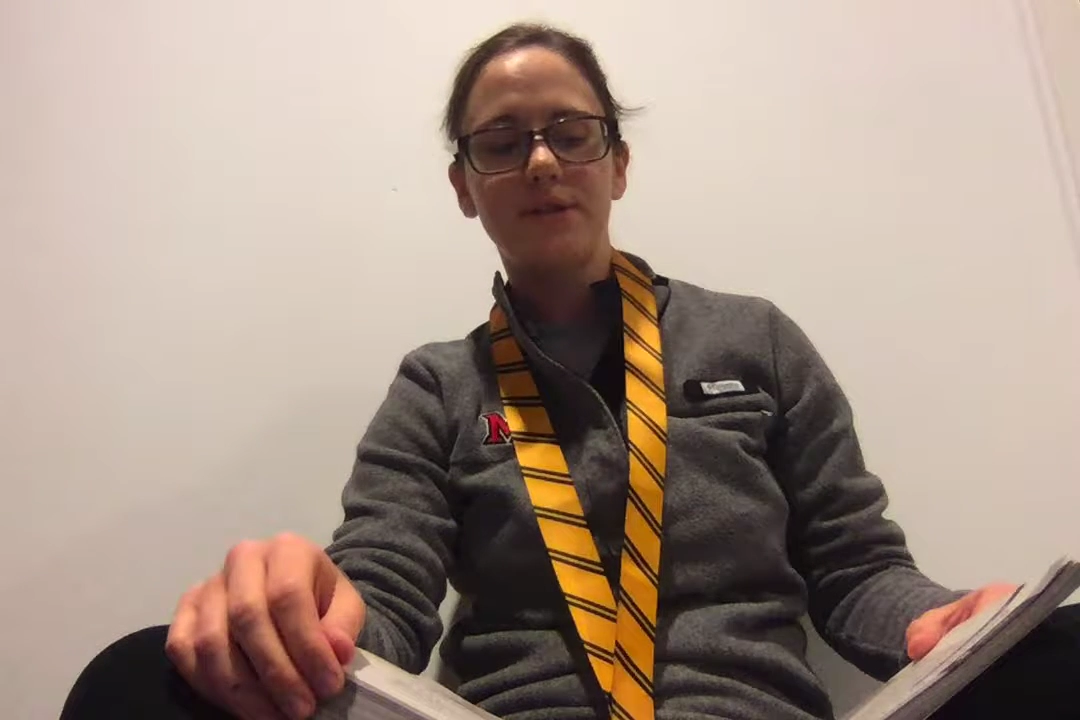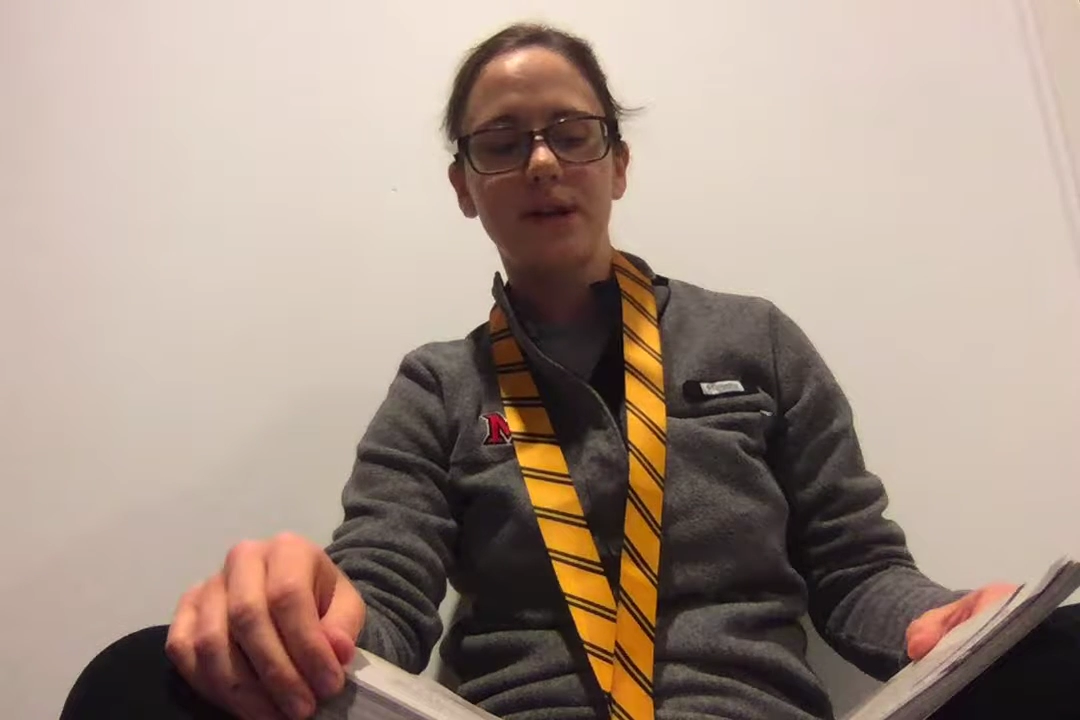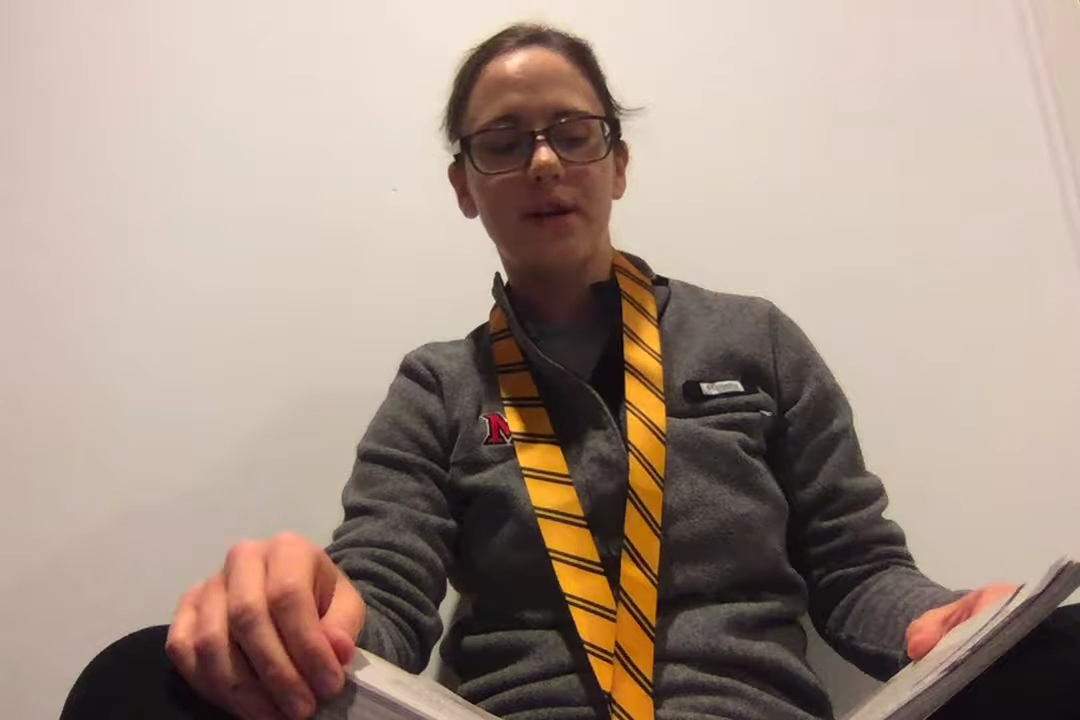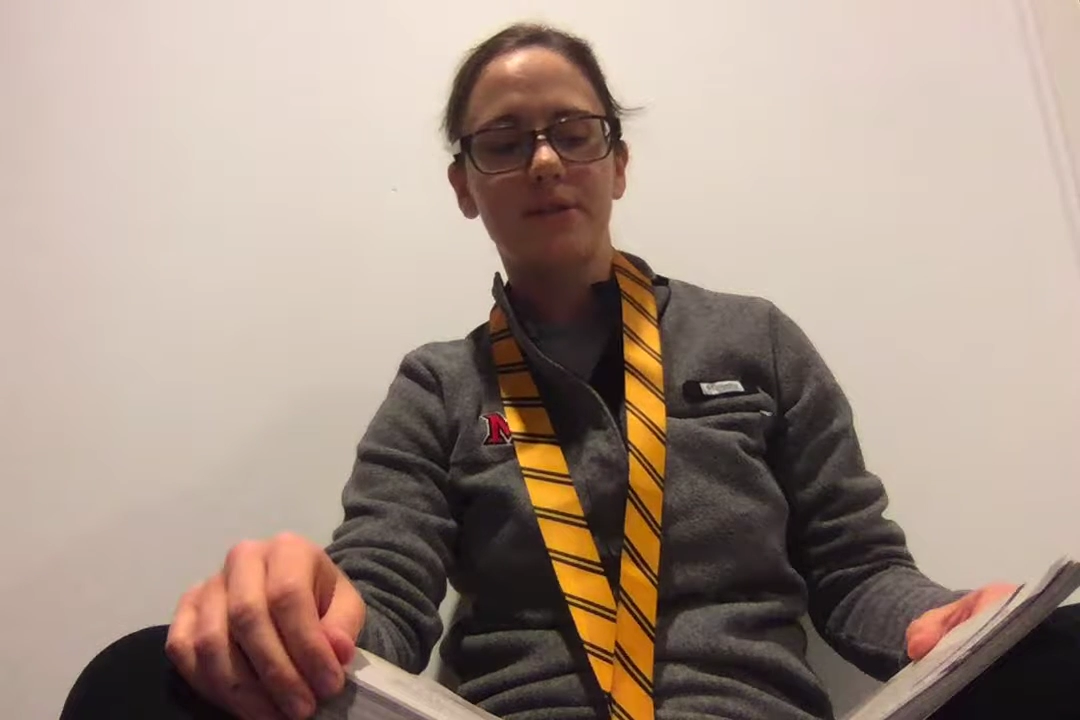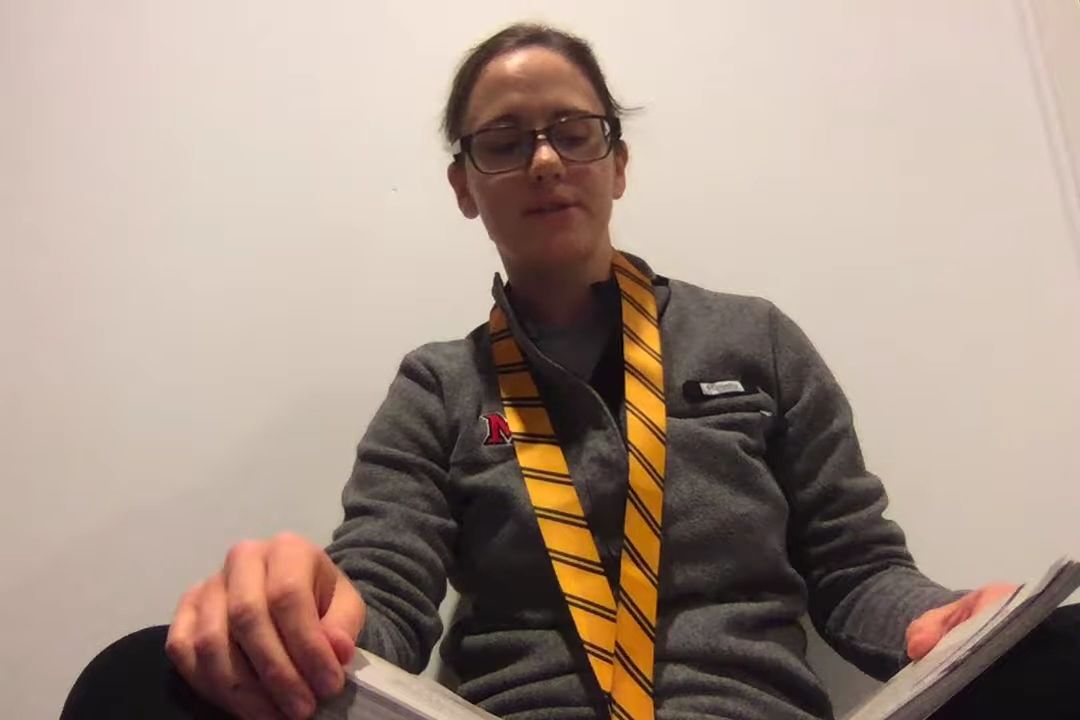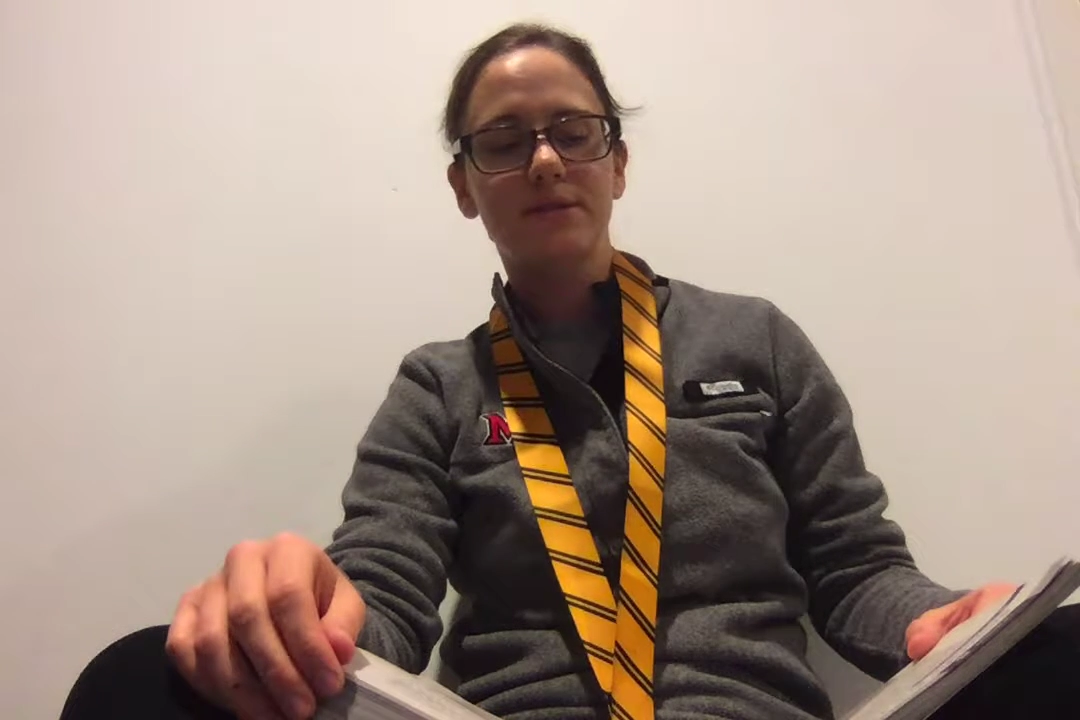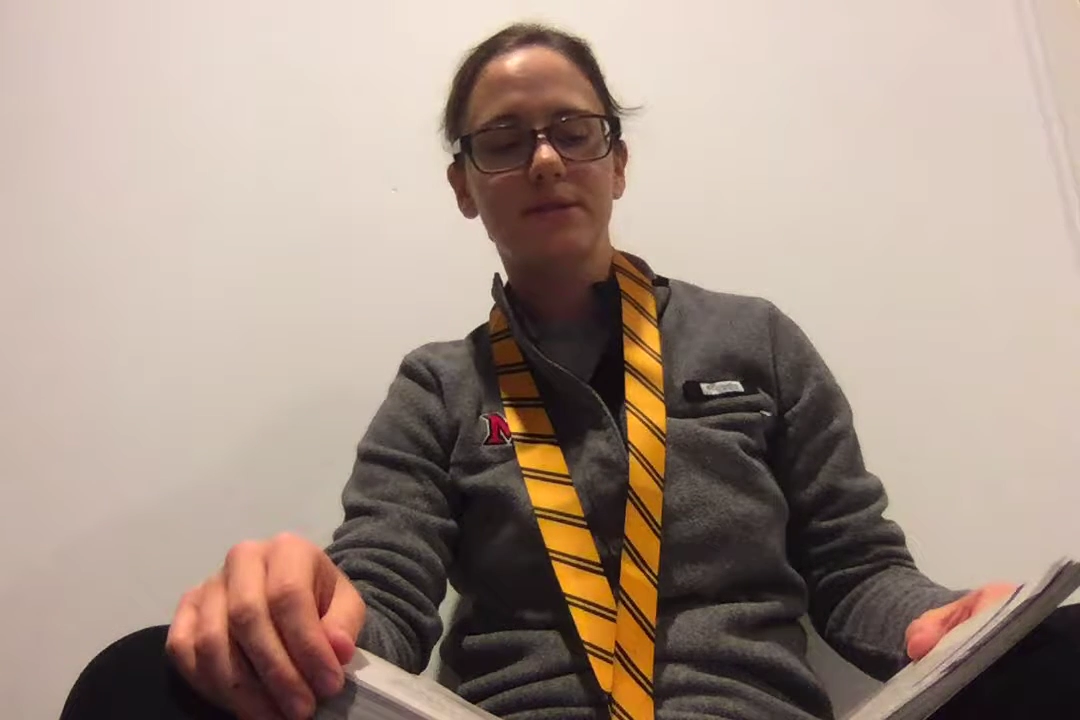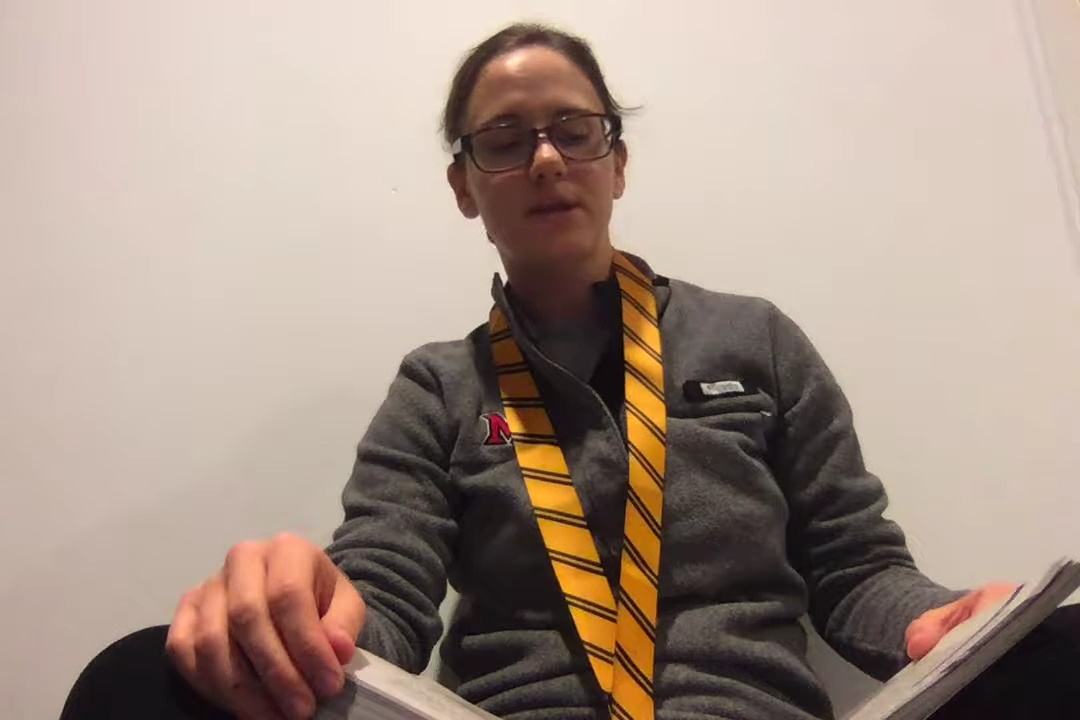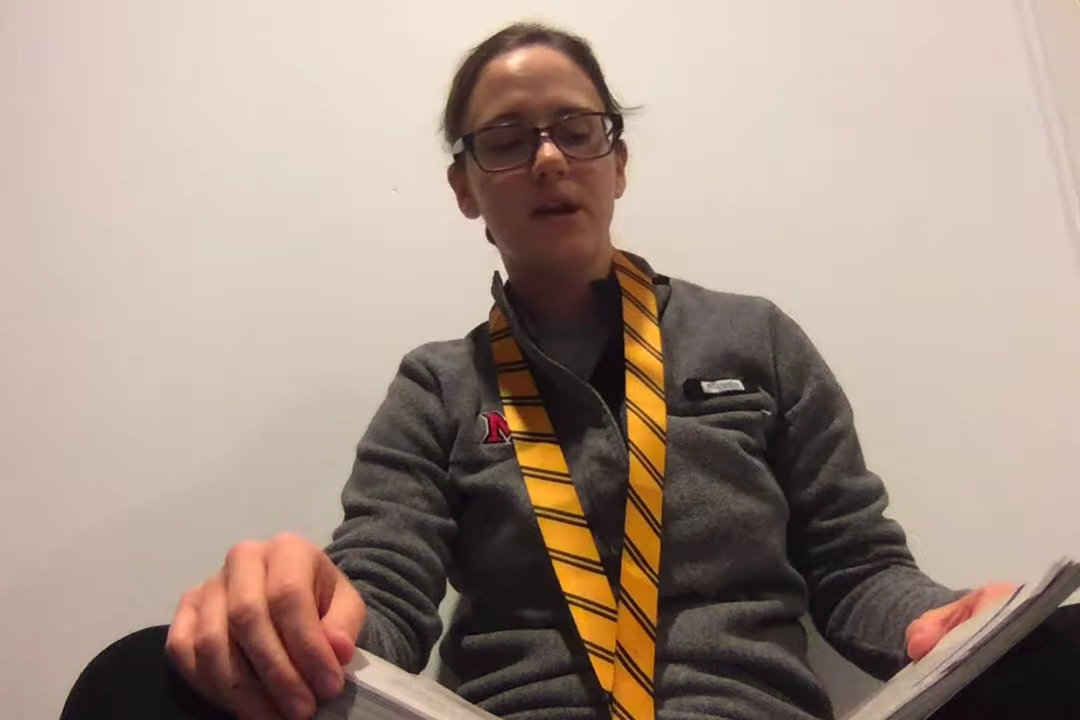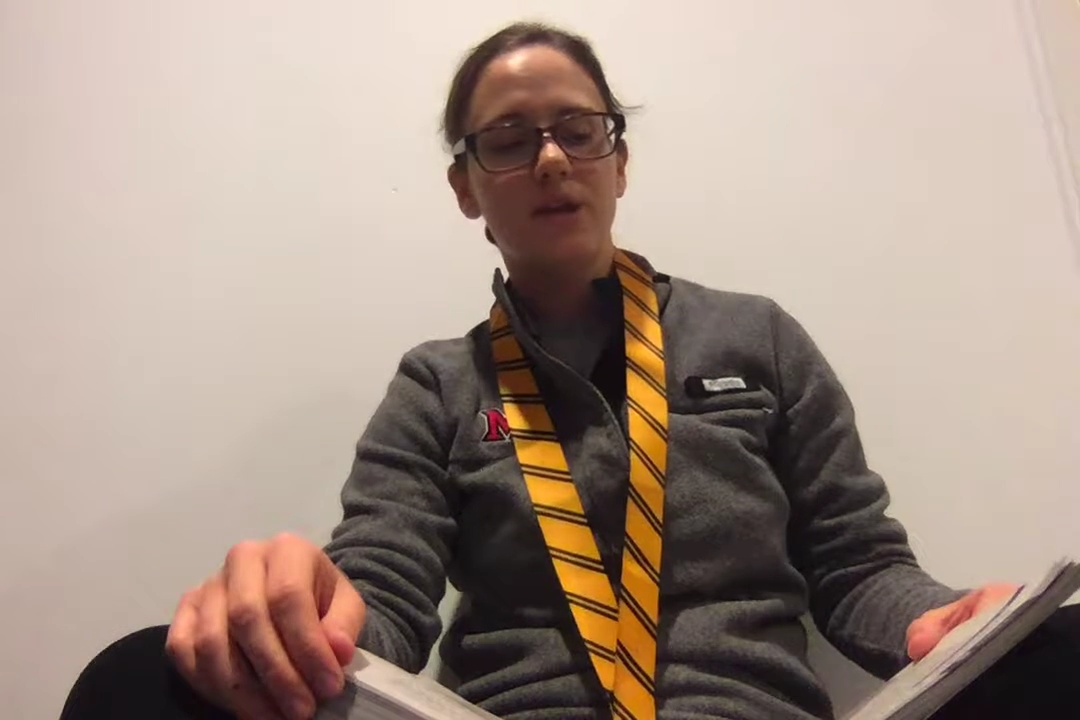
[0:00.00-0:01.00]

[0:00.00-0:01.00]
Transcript: text.